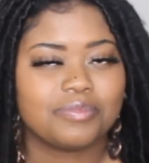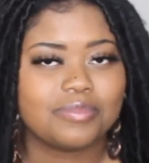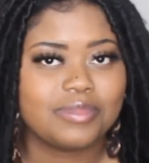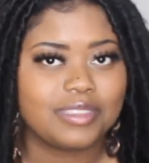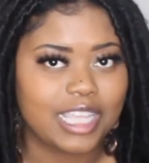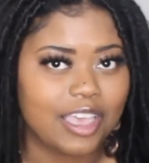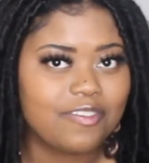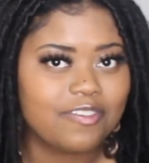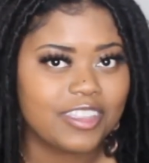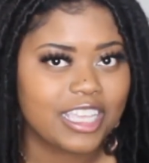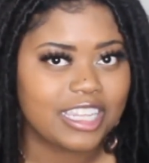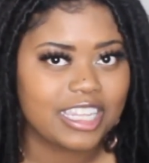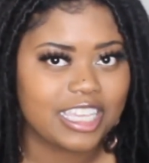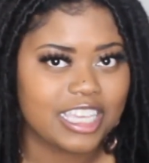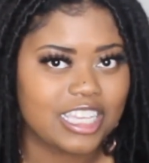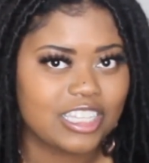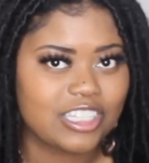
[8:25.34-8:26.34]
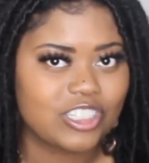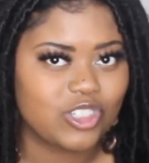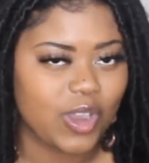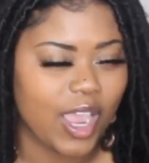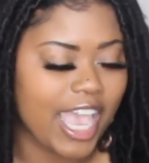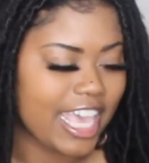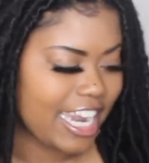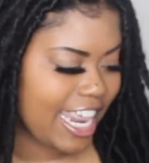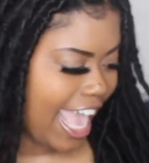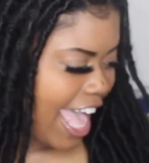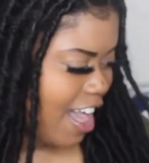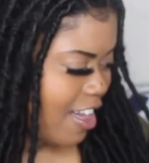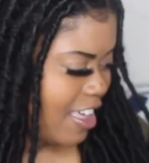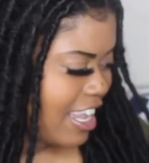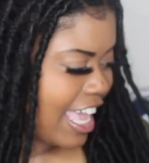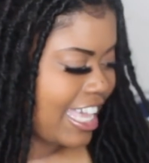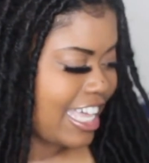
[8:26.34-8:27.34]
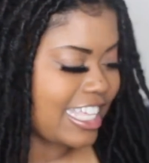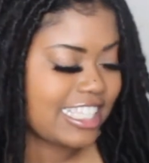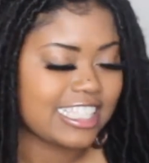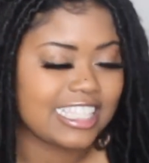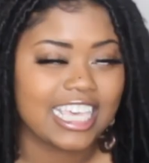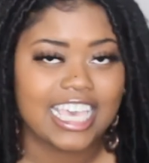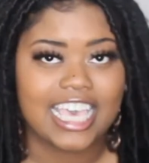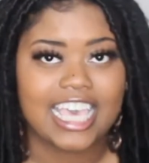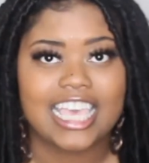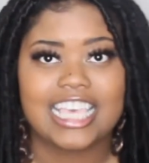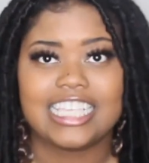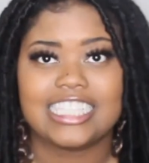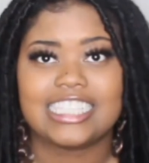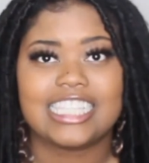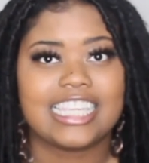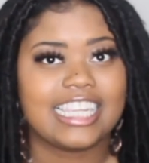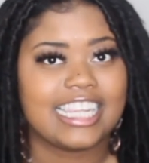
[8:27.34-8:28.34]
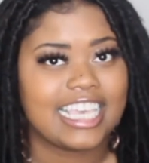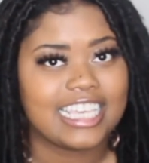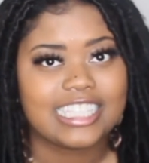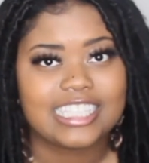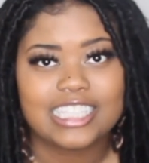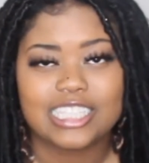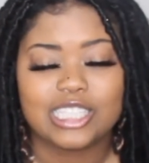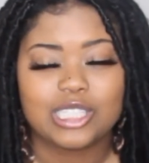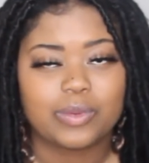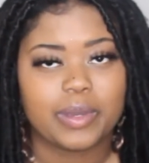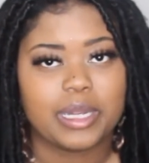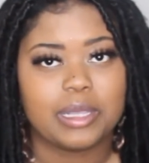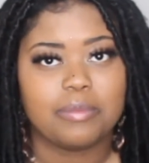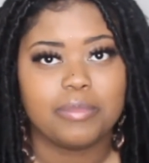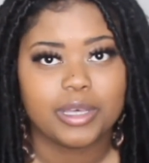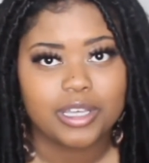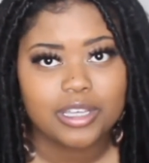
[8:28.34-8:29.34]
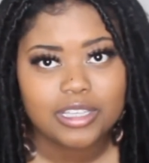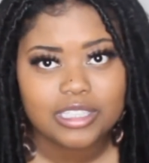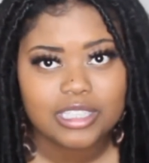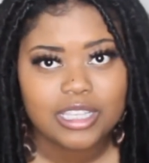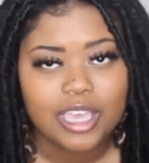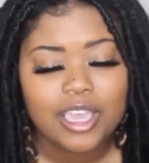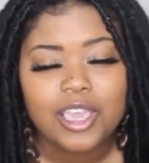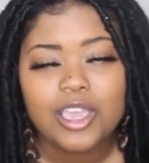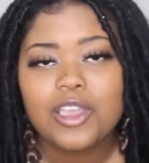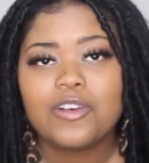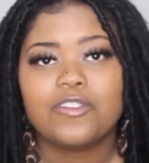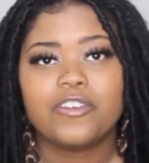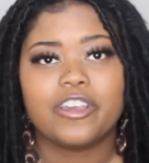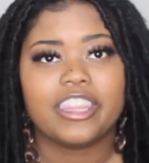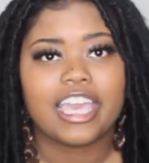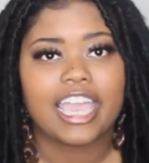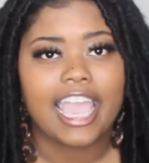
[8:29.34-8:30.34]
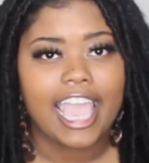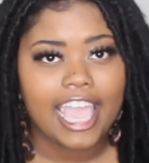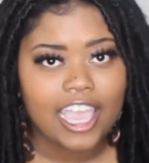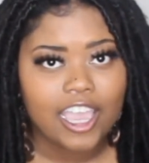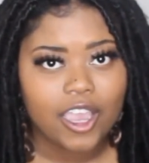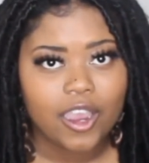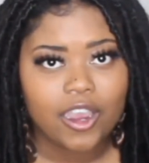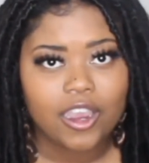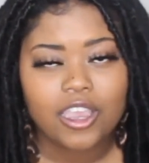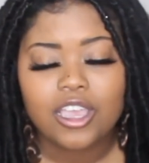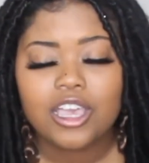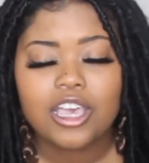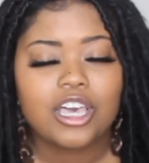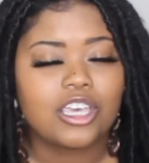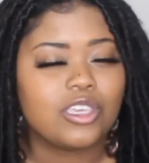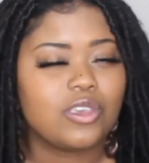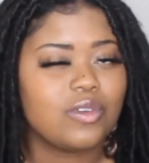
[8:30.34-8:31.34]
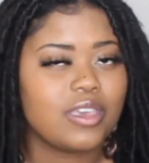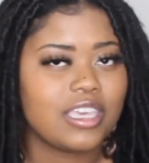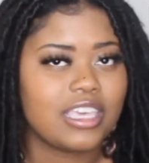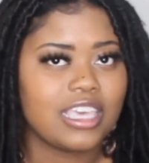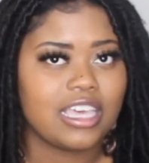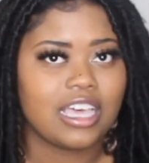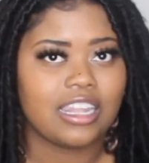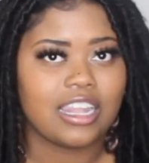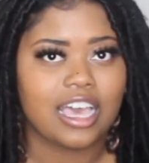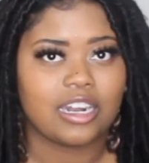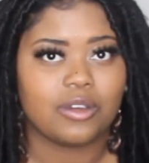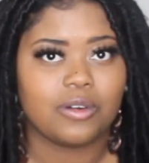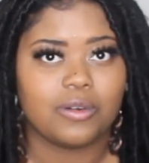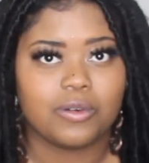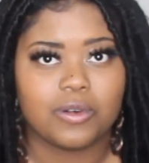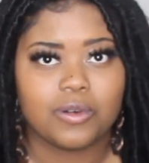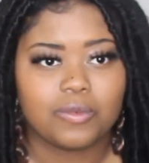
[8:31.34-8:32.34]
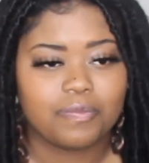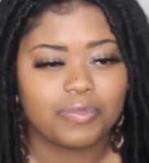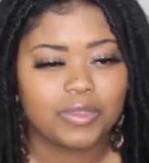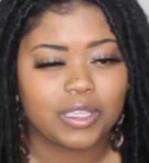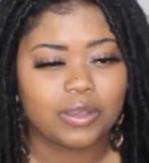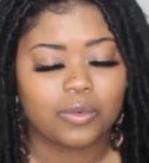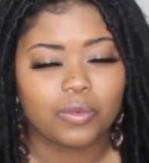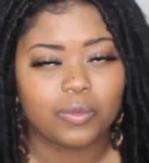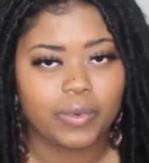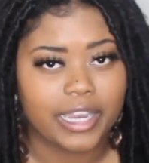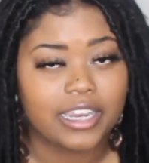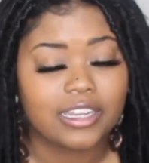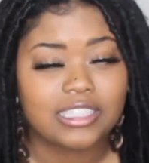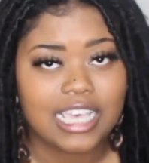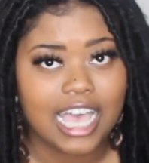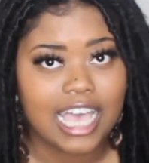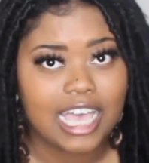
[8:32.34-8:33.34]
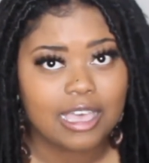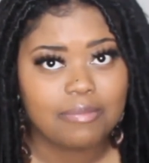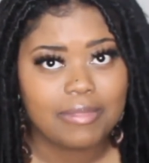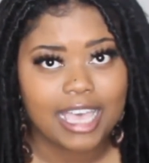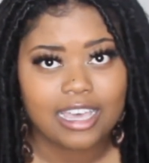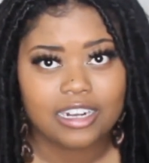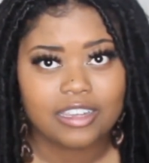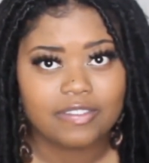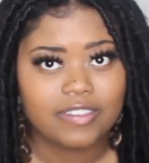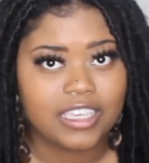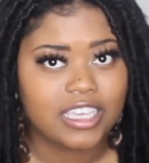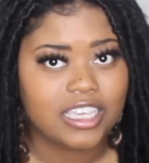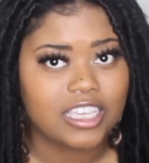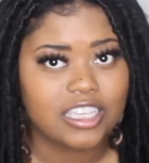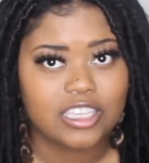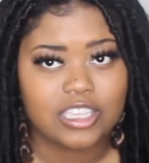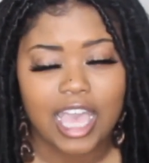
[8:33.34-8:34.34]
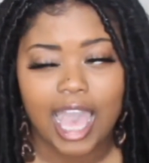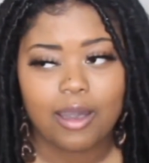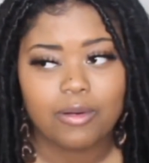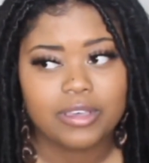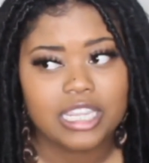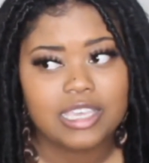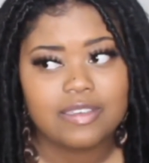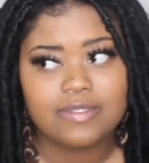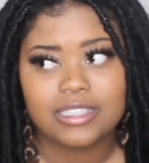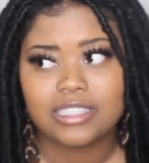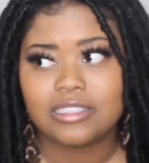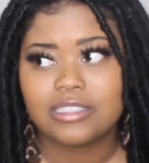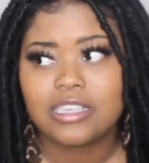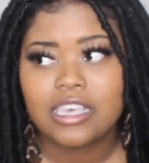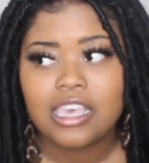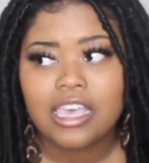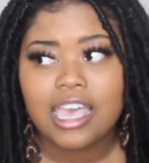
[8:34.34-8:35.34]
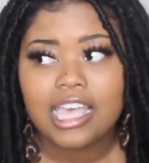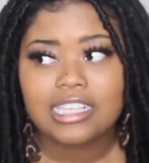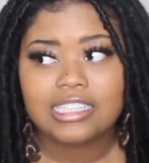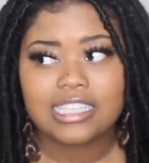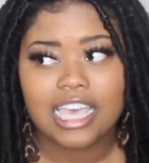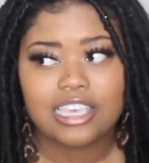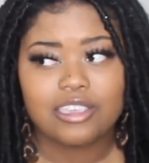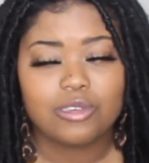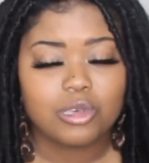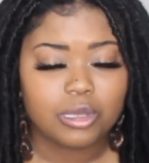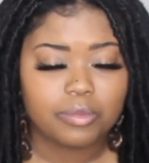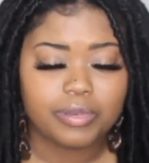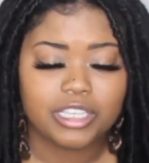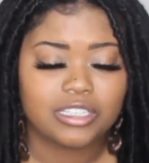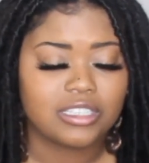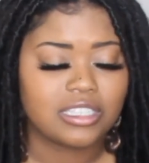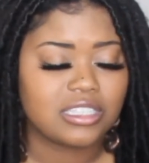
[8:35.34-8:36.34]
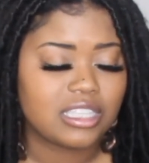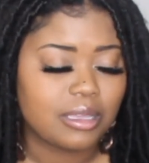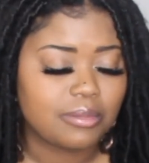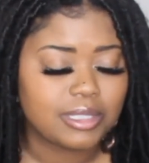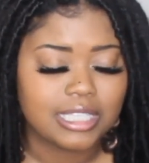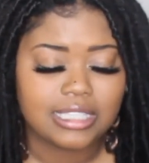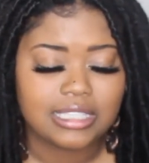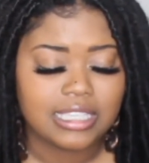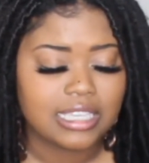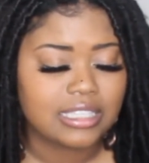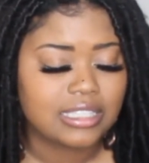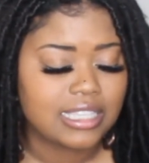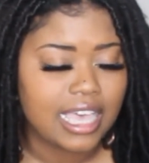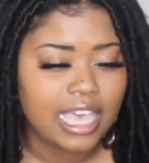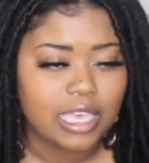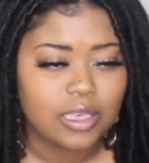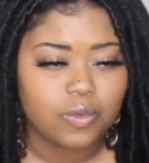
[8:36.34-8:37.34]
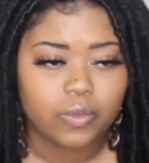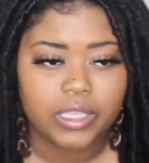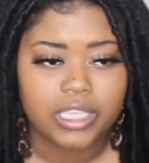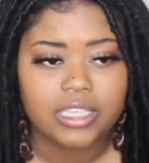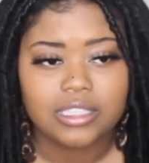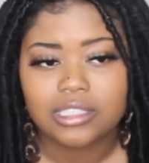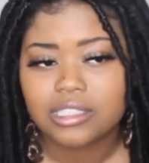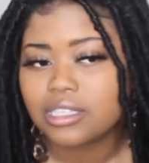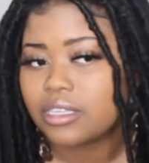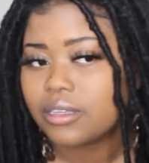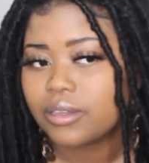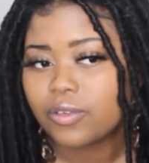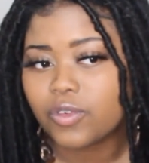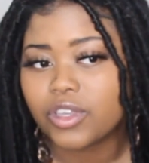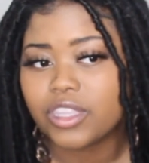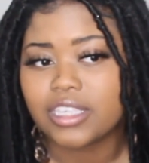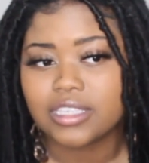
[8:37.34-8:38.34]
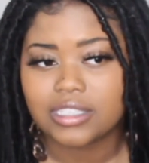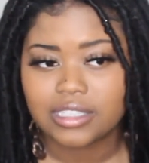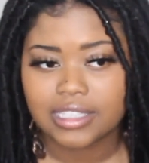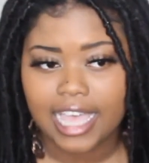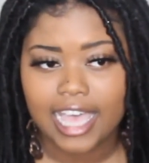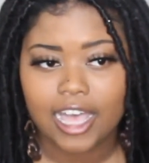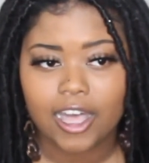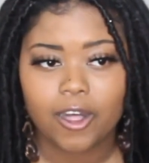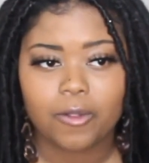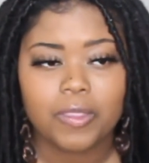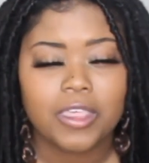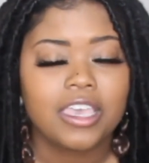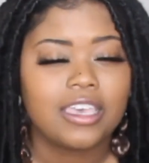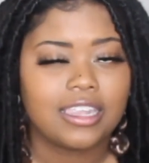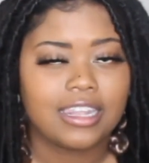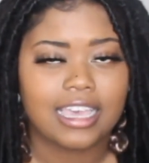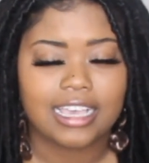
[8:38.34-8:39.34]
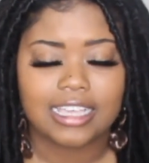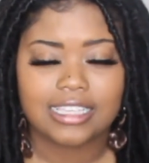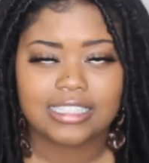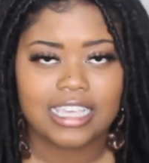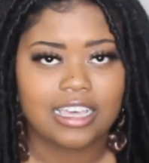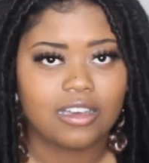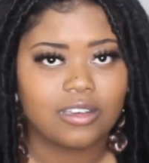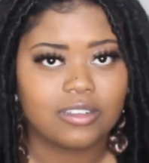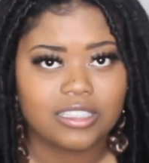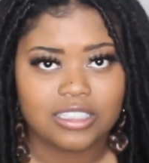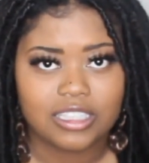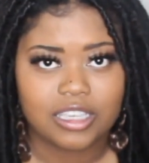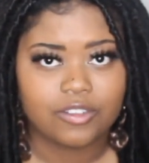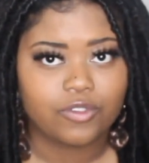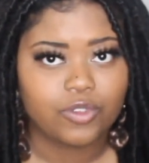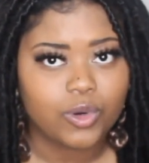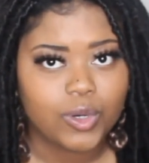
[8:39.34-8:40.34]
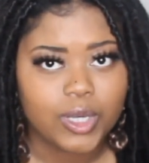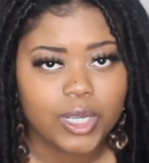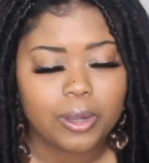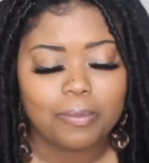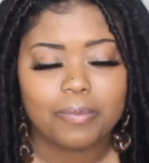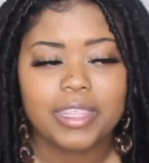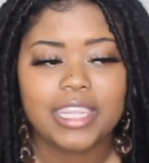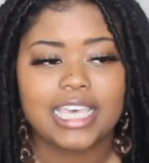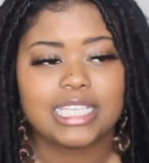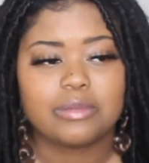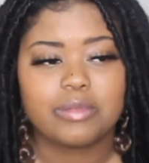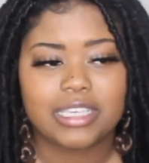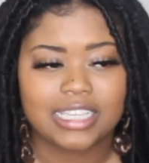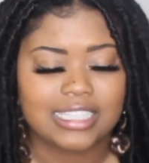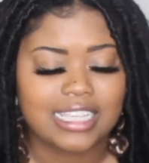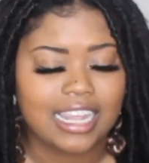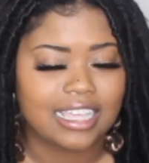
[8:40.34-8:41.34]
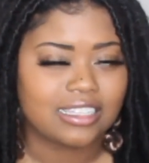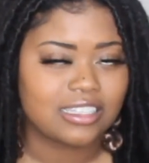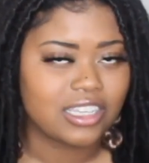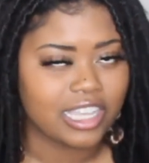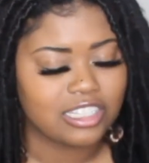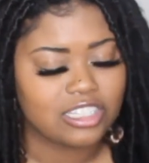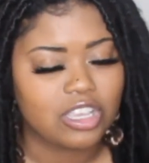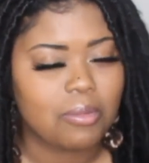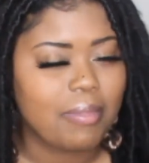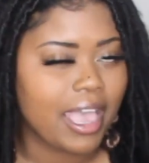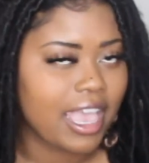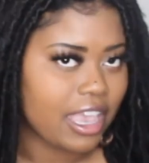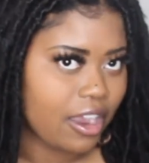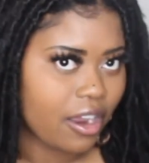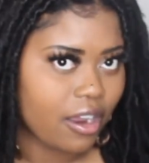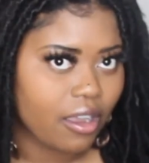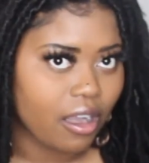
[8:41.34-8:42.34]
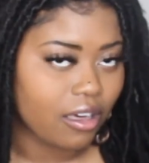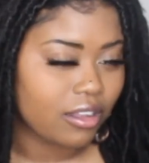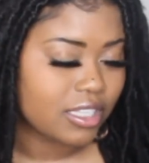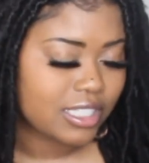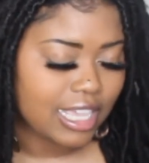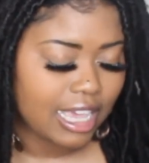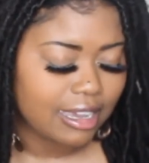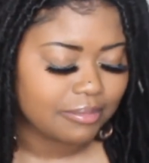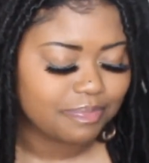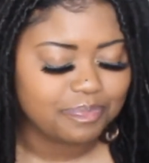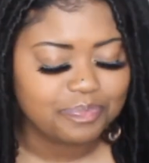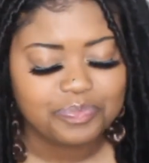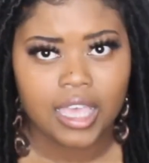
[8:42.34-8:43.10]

definitely try it out. Like I said, it's less than 20 bucks for the hair. You can get a lot of wear time out of it. I would even say you could push this up to 6 to 8 weeks for this style. Like I said, I only did 4, but that's because I like change up my hair all the time.